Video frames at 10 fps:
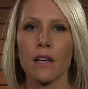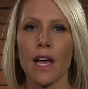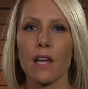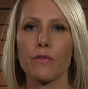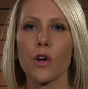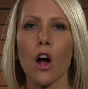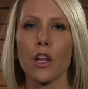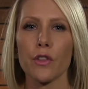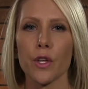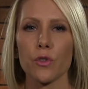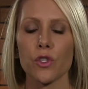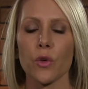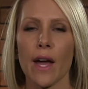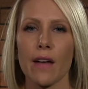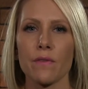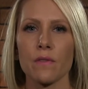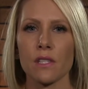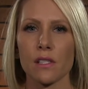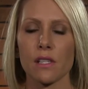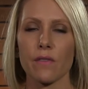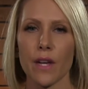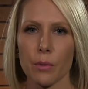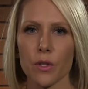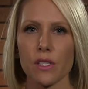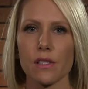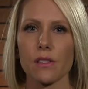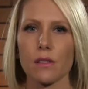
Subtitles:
and for all of those who have cystic fibrosis.